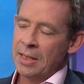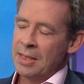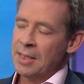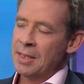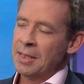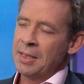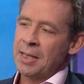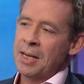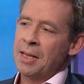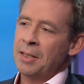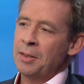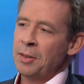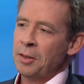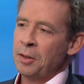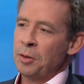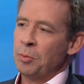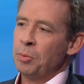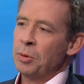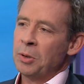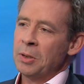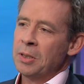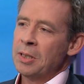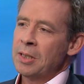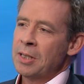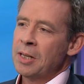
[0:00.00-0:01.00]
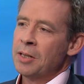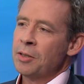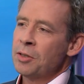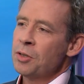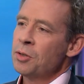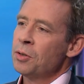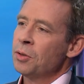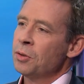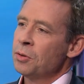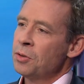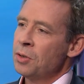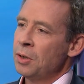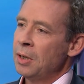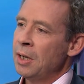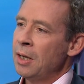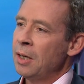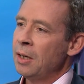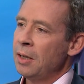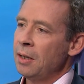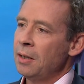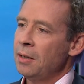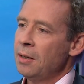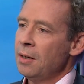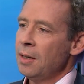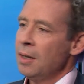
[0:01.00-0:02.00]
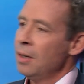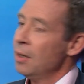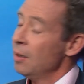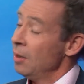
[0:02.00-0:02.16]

that's exactly the point, Sarah. So today,